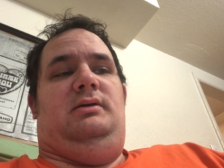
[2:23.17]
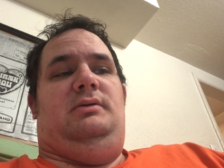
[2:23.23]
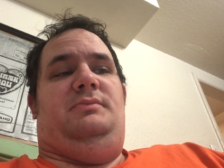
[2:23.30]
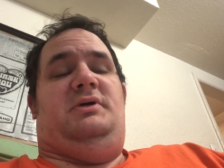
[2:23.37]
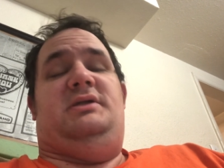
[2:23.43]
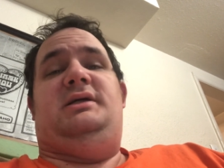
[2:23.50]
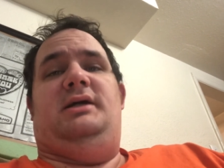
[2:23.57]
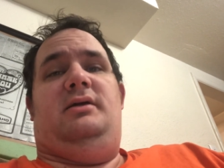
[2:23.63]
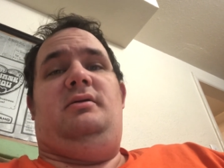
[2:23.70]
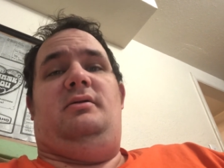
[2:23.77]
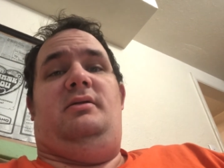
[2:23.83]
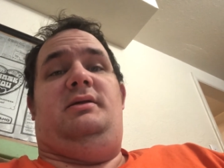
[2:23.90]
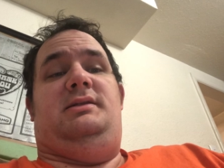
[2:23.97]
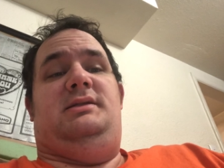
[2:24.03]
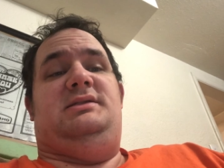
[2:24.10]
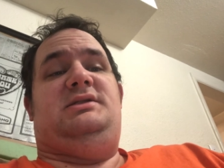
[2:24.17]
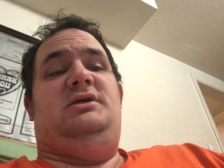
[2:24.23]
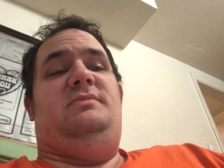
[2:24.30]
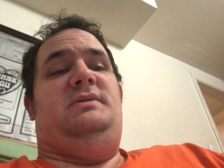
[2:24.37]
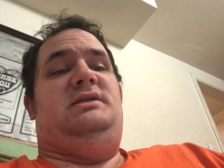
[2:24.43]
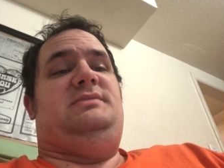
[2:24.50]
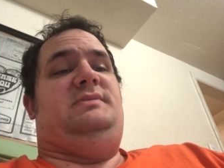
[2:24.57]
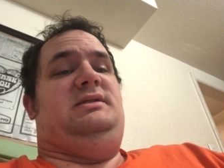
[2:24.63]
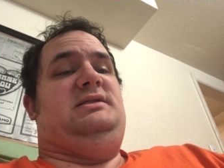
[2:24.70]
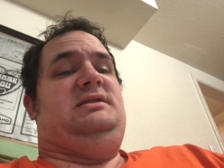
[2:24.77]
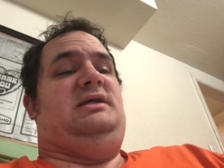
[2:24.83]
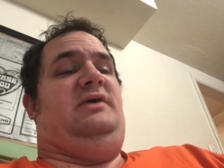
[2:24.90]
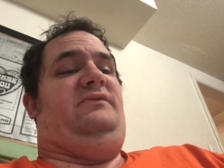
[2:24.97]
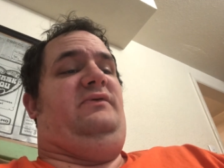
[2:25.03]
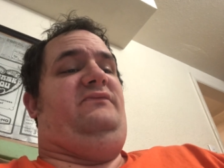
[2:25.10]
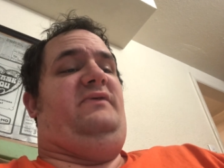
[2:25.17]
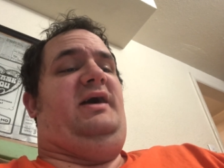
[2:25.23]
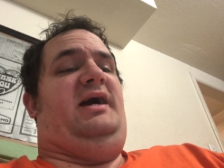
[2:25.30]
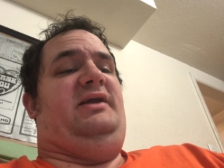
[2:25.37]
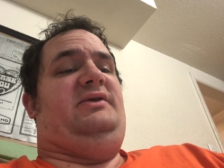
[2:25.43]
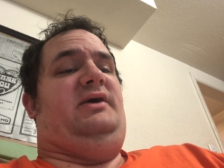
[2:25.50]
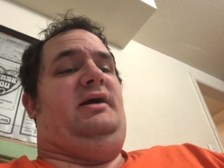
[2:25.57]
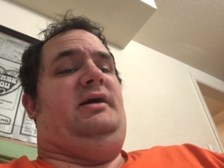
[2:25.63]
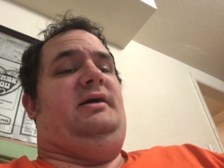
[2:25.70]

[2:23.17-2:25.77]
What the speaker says: Particularly the stupid spin stuff. In fact,